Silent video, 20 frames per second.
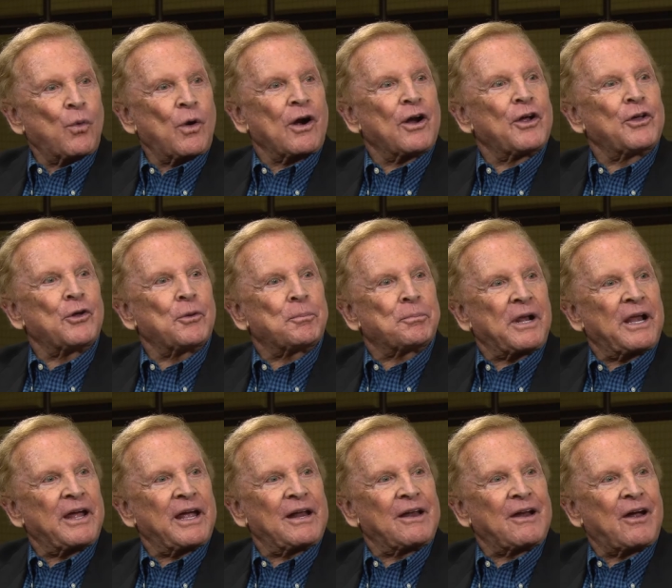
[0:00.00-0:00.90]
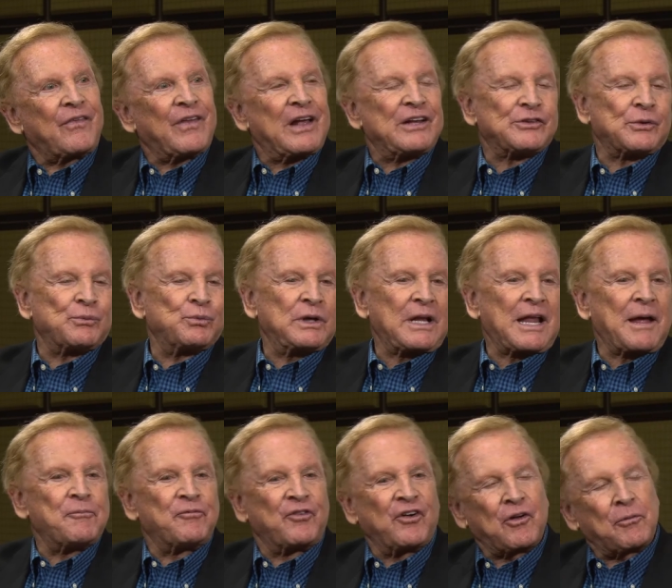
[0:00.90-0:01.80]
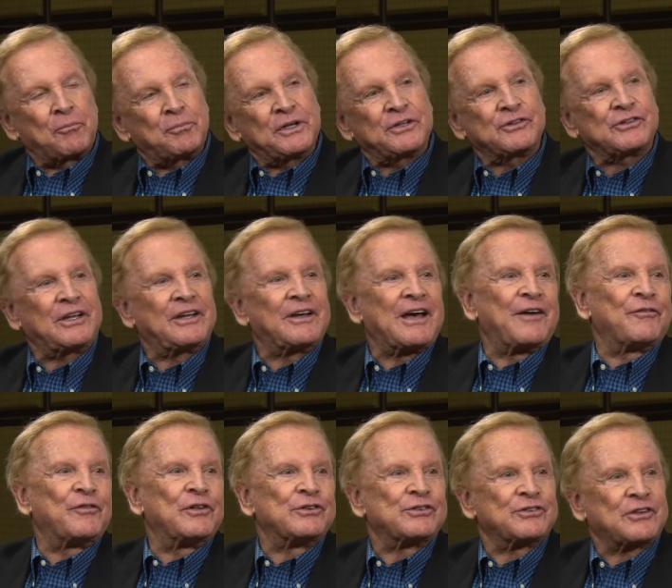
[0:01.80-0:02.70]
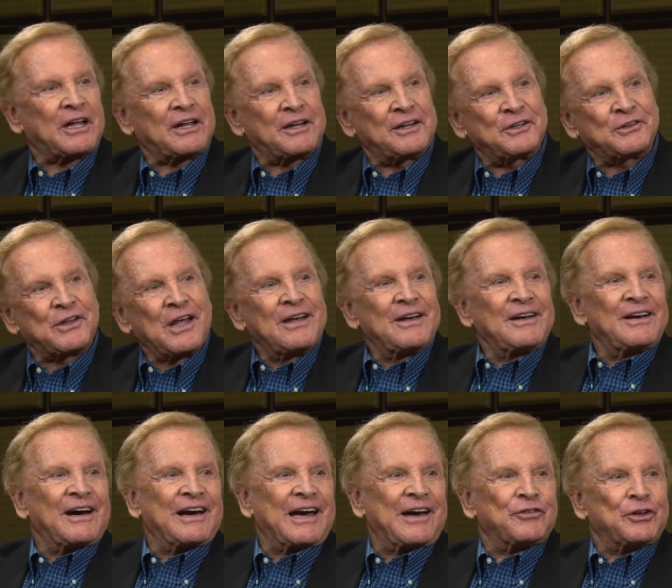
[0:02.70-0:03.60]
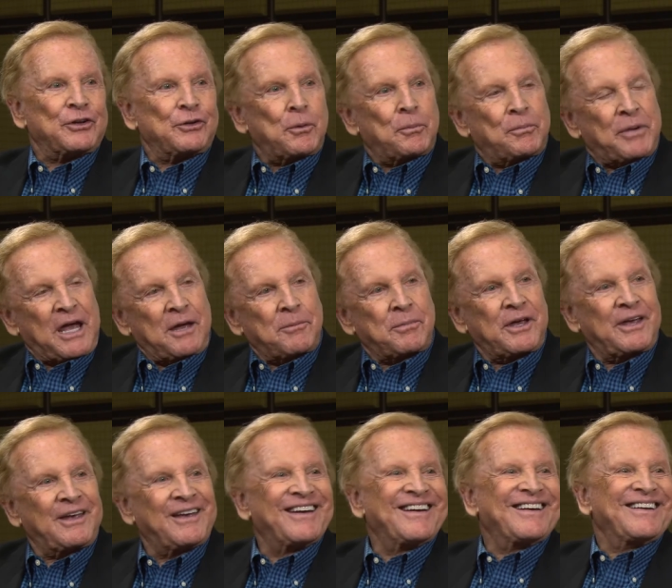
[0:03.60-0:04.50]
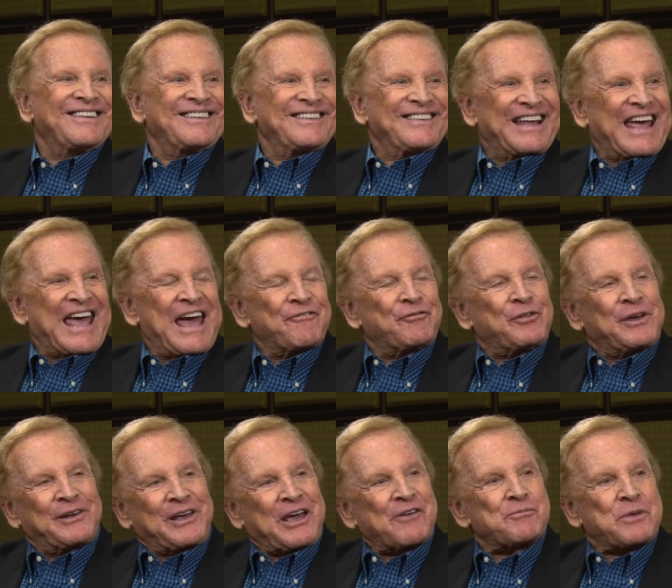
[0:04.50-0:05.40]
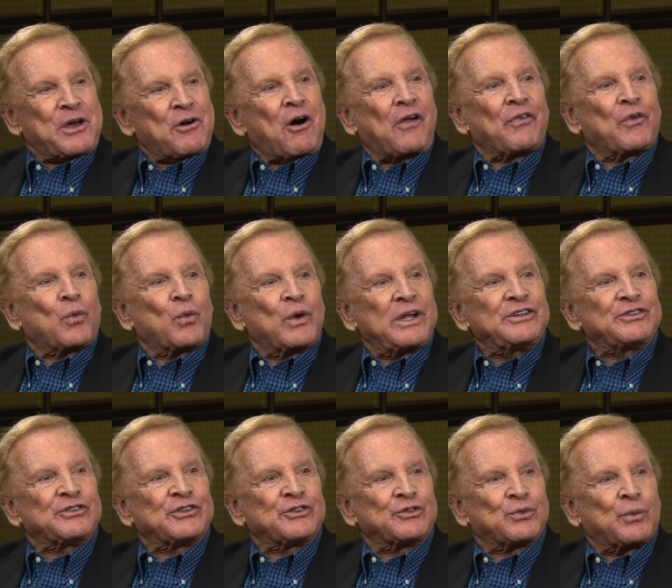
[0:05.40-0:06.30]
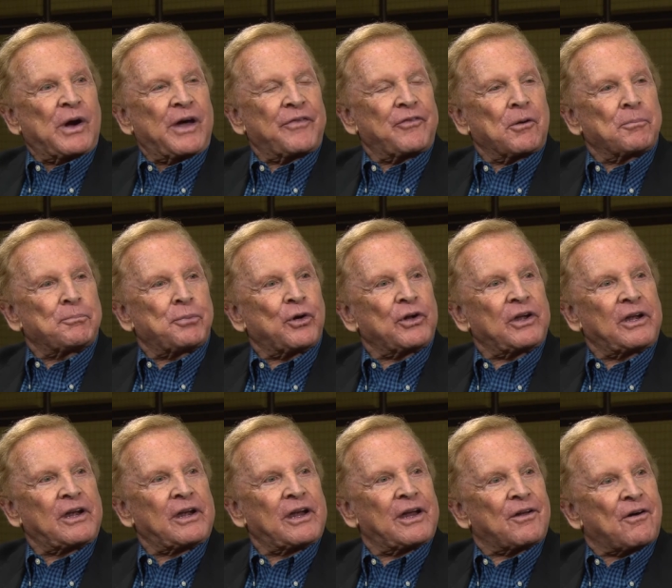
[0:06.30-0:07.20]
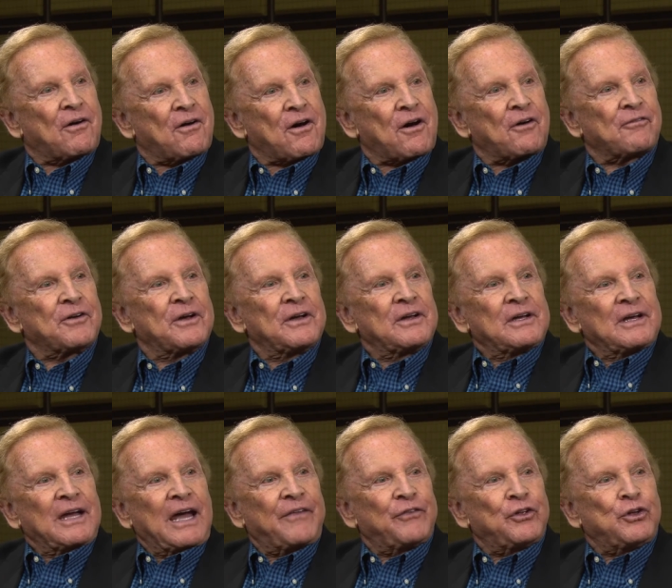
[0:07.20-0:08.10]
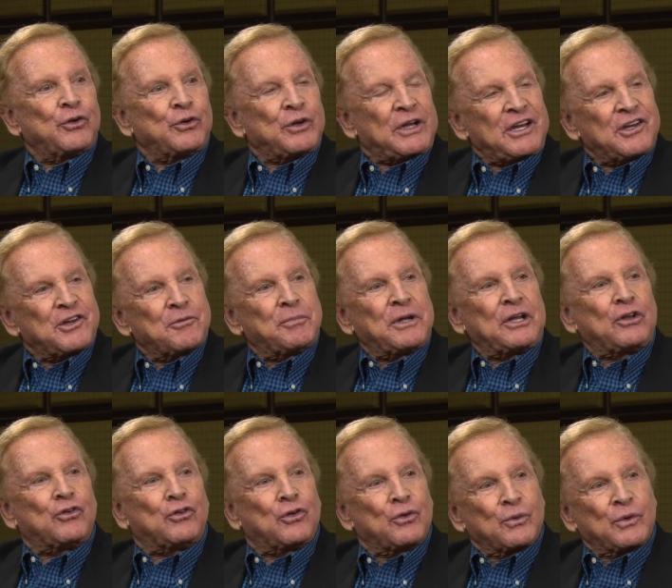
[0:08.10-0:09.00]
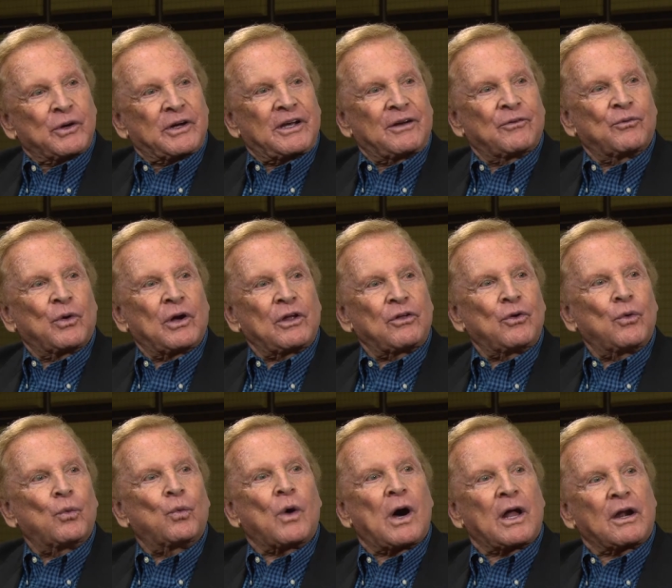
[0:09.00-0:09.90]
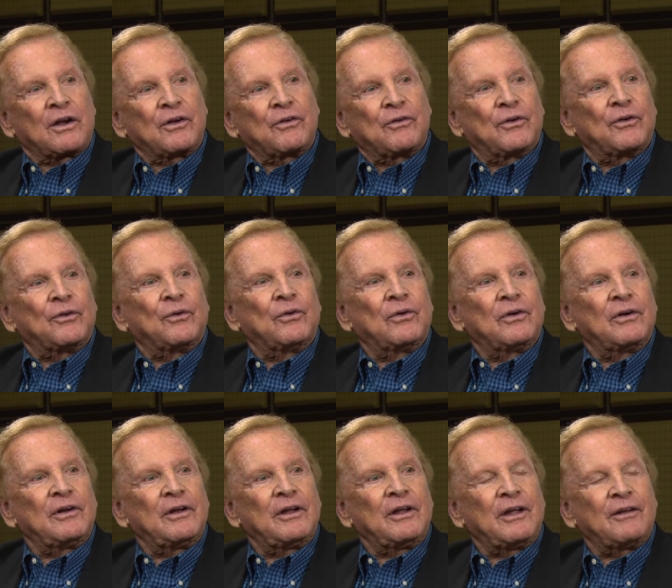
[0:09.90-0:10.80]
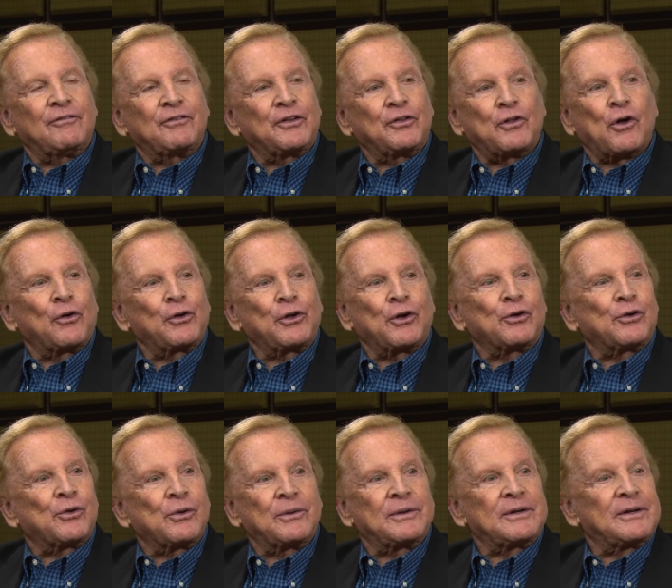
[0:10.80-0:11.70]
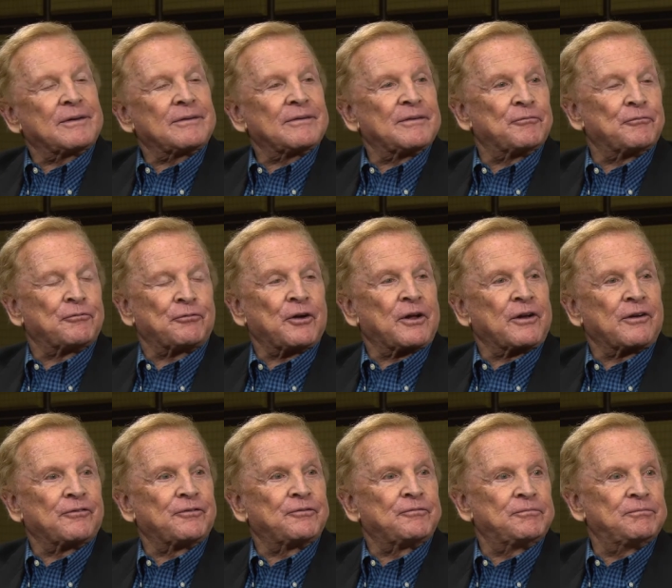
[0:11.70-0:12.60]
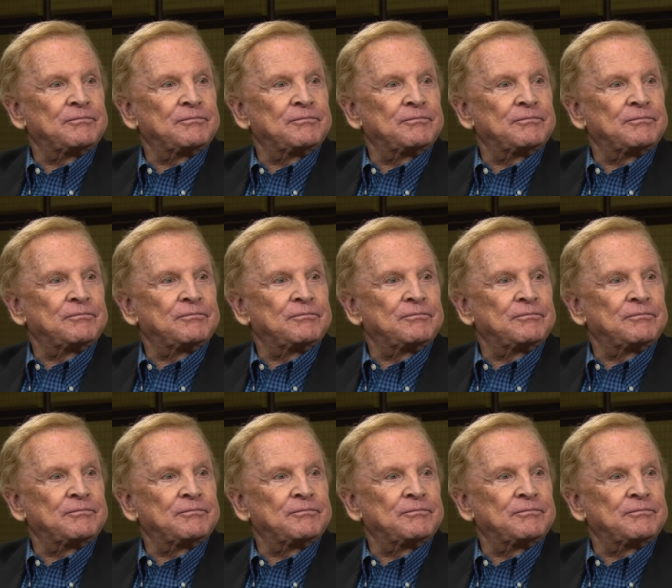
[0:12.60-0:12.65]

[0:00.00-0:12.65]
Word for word: Mm. Where are you playing now? And they said, well, I'm very busy, I have the studies, I have a new baby. They have, give me all the reasons why right. they're putting it off. It. And you need to be doing what you want to do, even though you're doing it in front of